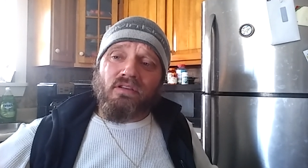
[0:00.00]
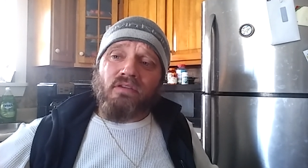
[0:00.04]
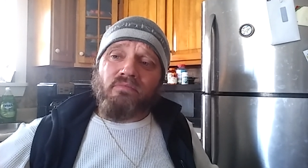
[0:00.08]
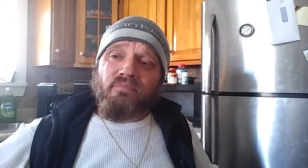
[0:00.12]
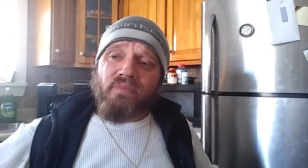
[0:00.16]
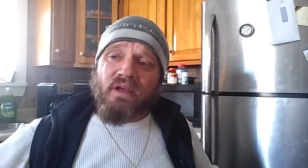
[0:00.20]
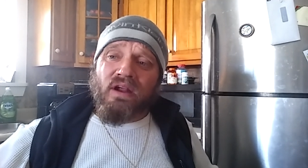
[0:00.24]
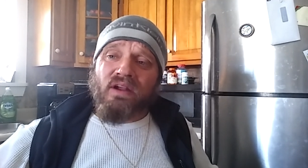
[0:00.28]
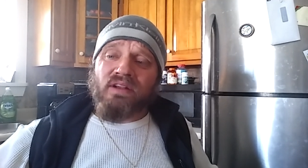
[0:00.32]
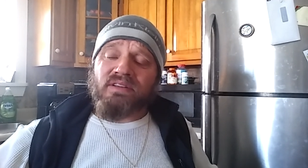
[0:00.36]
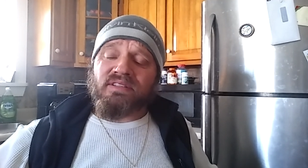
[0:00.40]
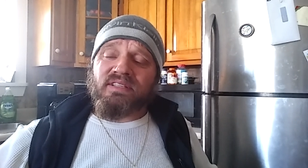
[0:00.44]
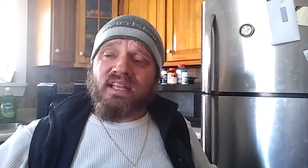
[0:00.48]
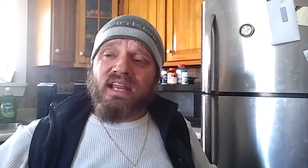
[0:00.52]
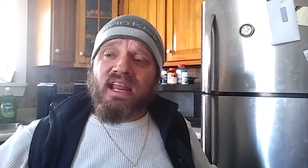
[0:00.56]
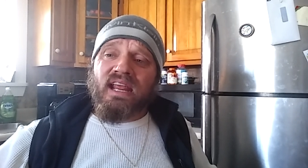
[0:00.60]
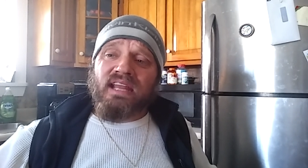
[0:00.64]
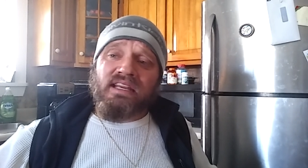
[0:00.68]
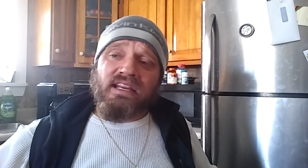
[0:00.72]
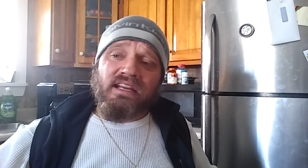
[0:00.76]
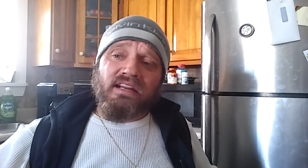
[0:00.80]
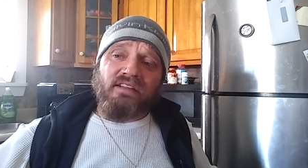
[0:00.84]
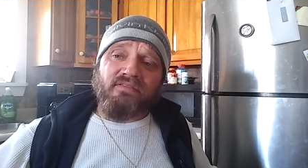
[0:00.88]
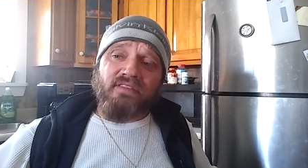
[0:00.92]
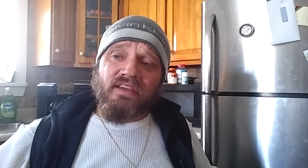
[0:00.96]
Parents today
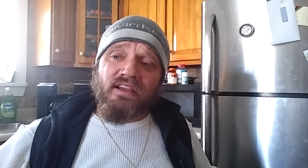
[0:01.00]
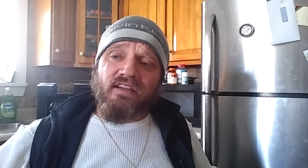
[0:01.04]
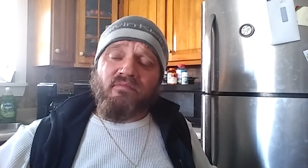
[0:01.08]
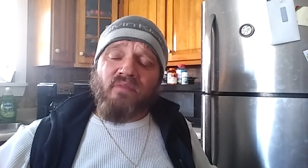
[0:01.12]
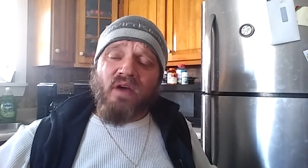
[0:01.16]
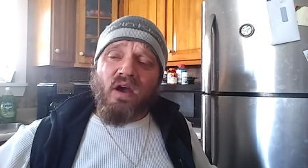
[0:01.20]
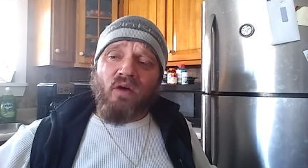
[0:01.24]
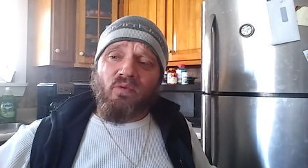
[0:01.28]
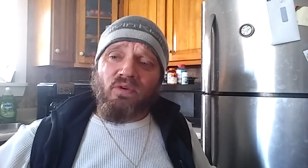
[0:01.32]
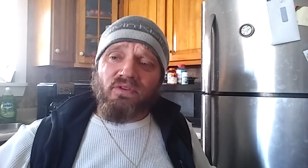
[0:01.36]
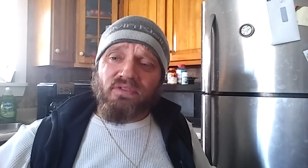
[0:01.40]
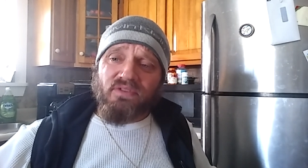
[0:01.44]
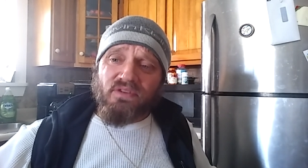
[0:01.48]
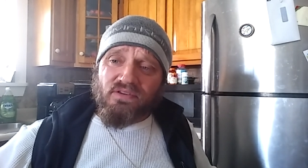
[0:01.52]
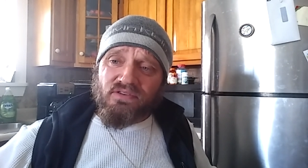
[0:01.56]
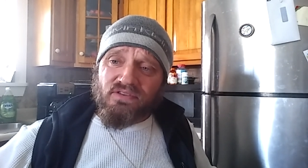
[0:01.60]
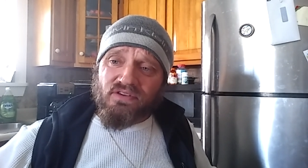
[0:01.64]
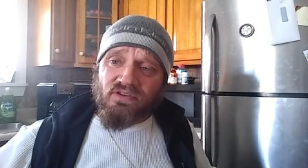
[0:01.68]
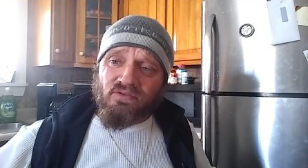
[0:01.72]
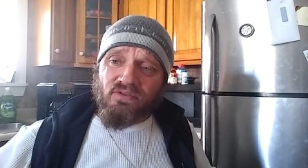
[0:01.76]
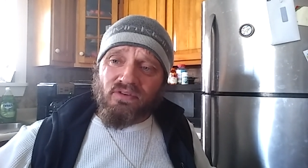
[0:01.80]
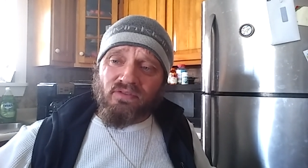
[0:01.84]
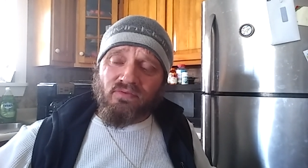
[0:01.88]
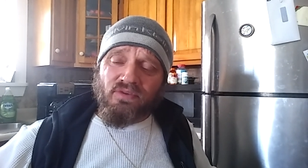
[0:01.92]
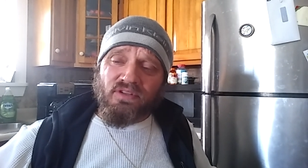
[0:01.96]
need to think about what they're
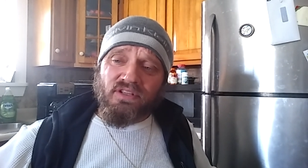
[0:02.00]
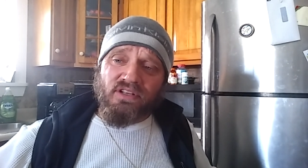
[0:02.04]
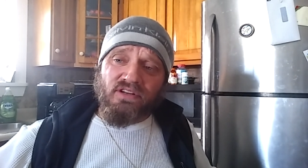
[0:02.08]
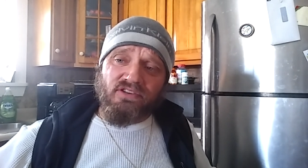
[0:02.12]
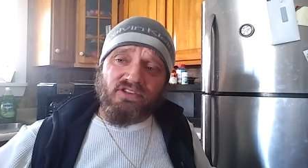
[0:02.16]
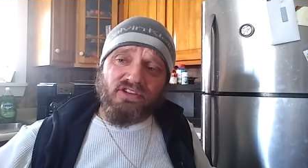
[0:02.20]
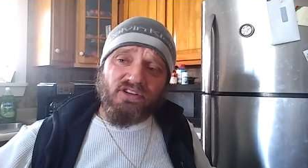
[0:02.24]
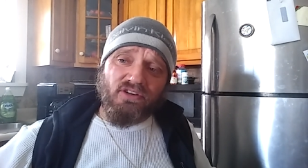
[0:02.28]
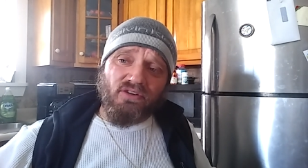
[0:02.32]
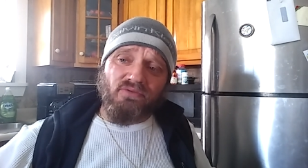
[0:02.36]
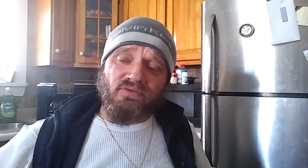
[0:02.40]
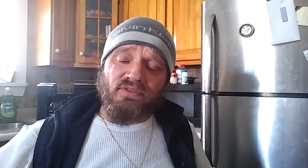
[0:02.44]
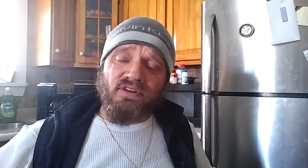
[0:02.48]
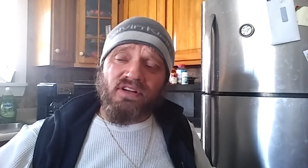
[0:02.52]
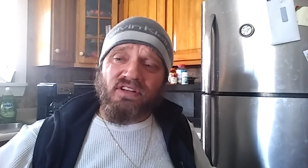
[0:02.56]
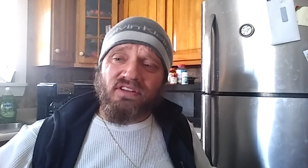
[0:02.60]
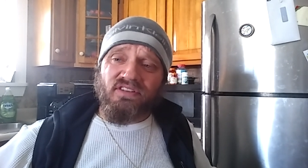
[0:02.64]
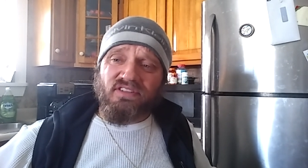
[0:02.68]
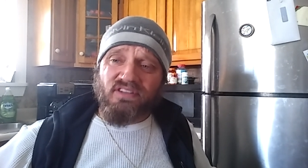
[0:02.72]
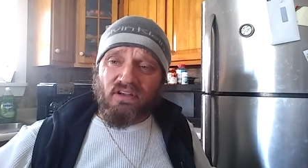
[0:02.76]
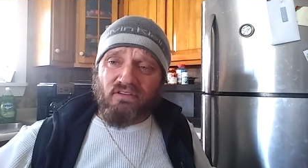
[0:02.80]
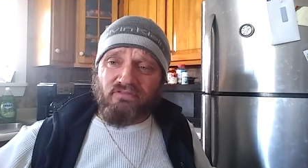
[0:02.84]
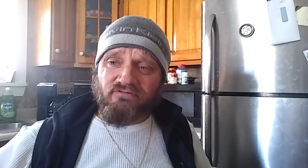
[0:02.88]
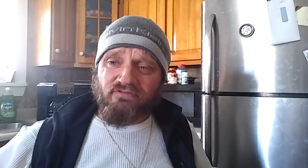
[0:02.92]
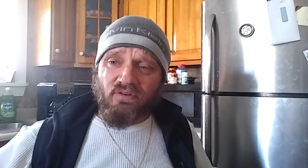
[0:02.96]
doing with their children and
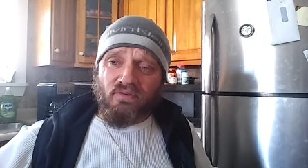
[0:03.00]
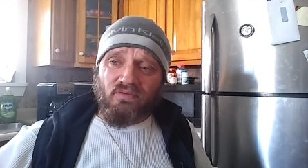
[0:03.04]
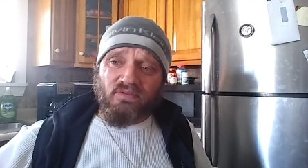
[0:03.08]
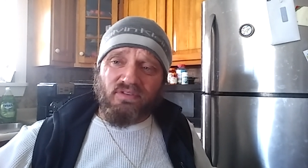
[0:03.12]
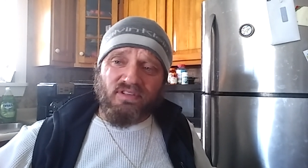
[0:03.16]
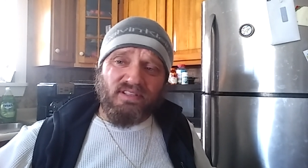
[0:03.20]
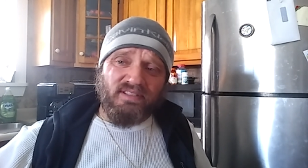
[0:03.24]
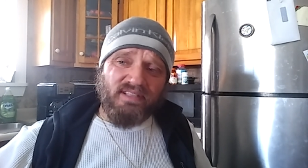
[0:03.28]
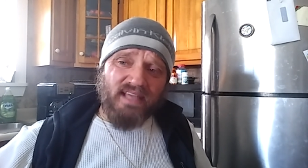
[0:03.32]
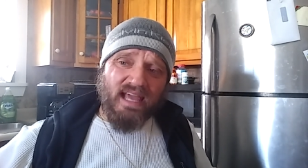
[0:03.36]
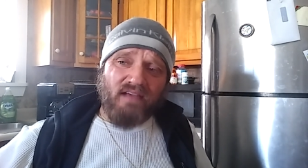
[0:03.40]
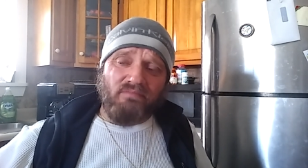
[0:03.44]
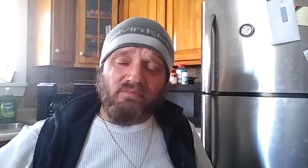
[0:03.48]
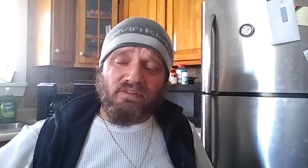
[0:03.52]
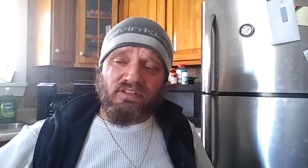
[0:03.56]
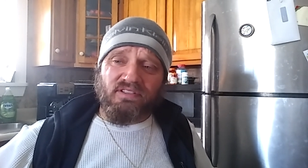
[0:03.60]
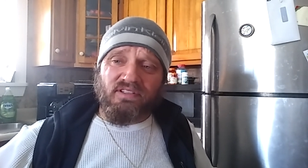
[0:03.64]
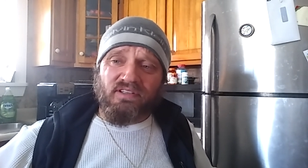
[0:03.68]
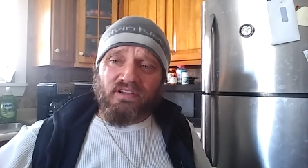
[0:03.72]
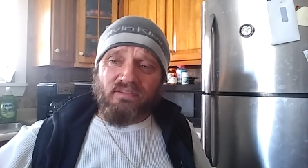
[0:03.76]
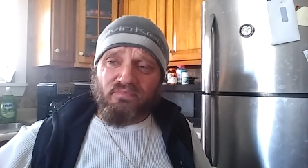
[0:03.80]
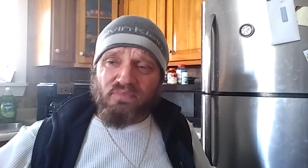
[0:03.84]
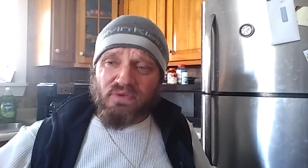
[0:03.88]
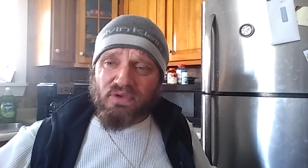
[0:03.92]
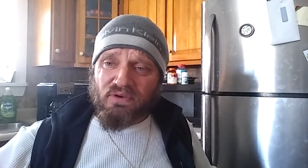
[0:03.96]
cell phones and
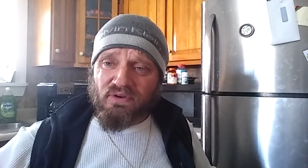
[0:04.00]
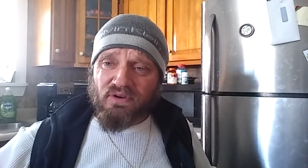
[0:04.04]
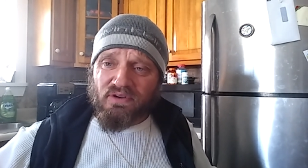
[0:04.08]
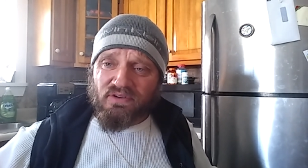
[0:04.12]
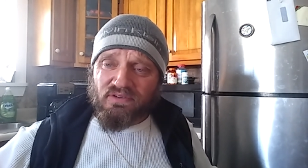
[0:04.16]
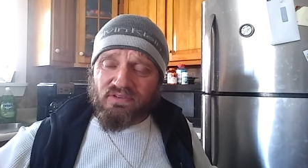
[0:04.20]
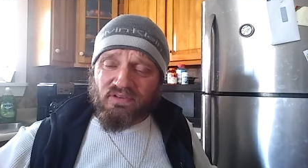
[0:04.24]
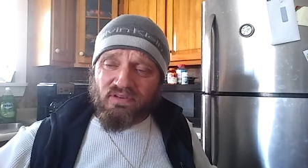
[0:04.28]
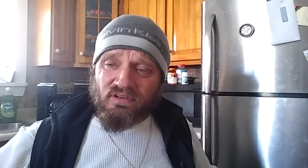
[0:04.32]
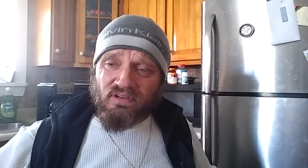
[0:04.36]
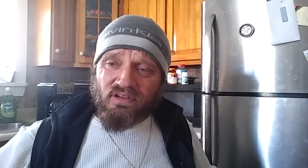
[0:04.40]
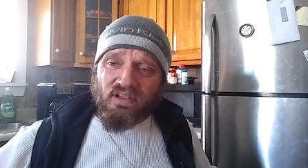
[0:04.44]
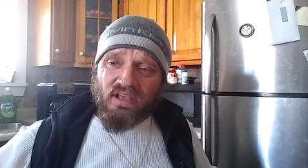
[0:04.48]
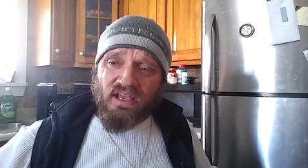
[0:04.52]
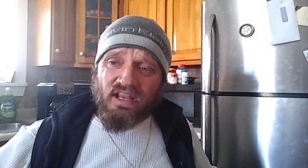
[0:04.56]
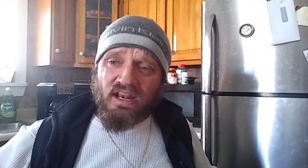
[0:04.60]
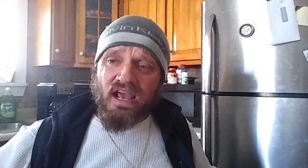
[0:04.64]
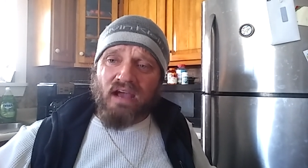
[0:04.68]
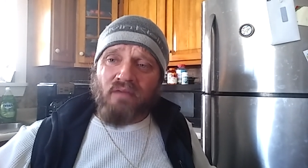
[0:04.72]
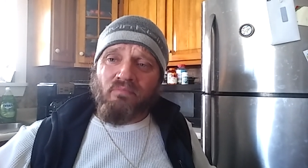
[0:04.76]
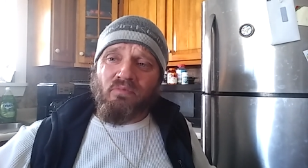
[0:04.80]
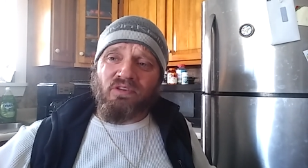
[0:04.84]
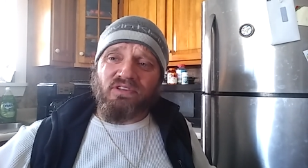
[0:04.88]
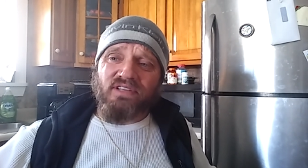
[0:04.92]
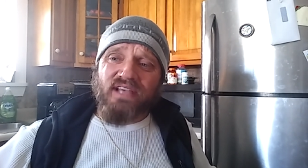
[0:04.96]
tablets and computers and
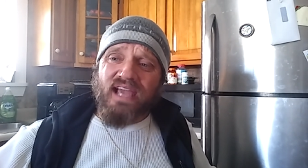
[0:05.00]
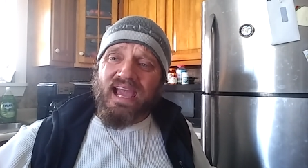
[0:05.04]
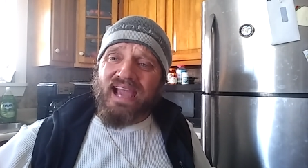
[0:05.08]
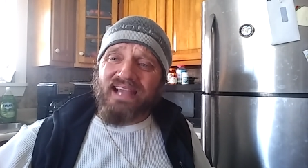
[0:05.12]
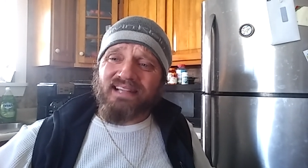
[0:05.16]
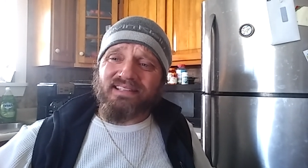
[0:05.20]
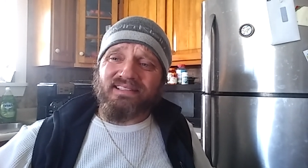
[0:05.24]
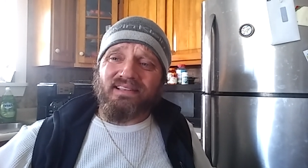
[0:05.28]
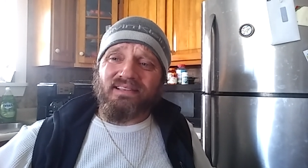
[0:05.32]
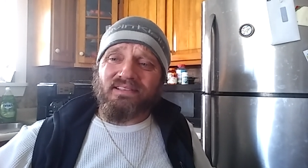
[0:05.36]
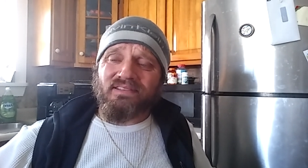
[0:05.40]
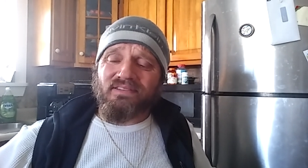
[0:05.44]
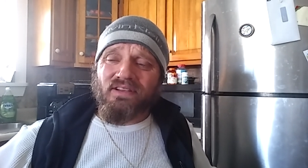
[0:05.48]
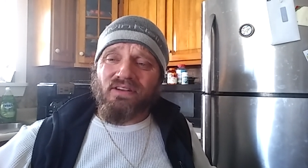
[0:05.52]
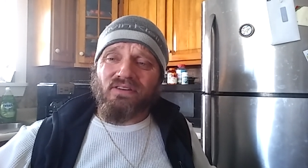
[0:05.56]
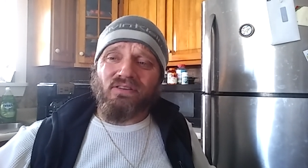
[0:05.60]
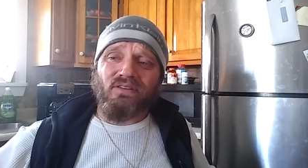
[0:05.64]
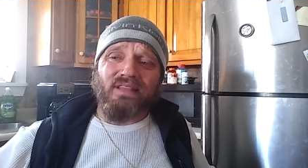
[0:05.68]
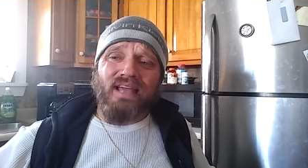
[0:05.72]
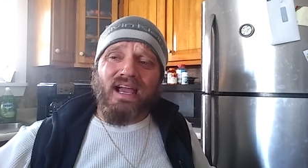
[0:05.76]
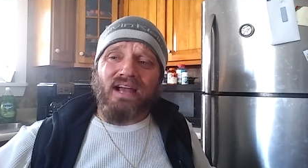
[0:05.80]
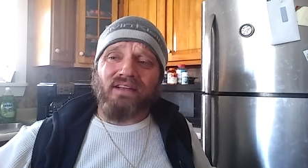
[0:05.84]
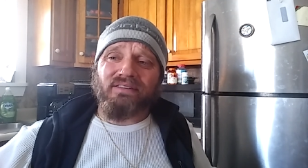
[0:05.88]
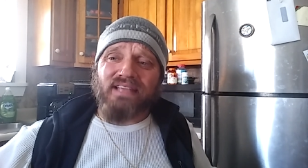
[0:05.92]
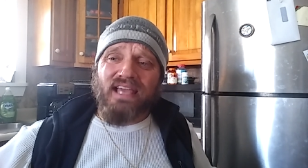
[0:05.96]
how much access they're
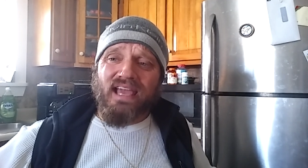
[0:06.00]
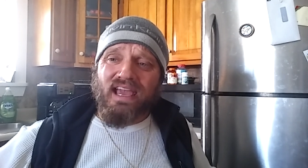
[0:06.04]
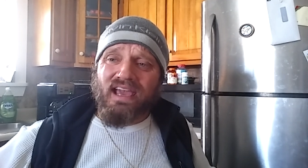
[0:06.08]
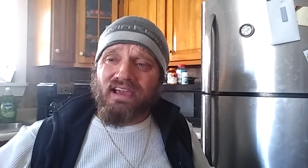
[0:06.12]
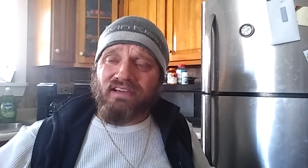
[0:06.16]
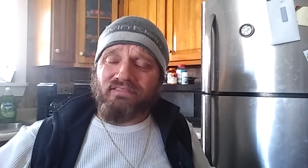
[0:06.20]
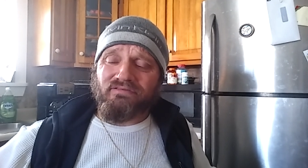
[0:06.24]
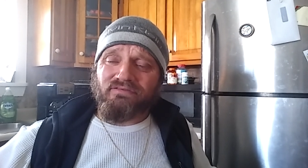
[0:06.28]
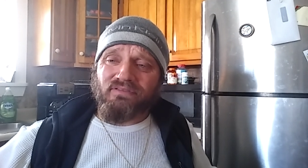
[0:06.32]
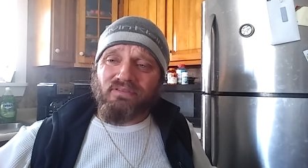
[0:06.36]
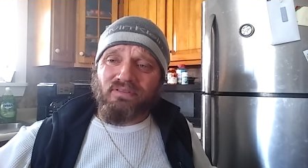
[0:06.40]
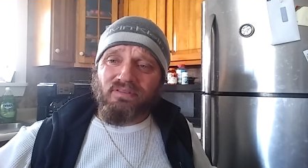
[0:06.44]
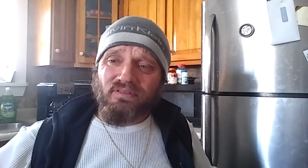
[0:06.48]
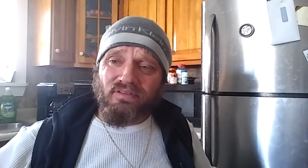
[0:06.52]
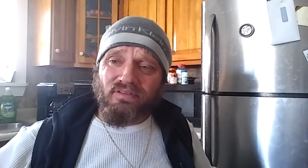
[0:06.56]
allowed to have.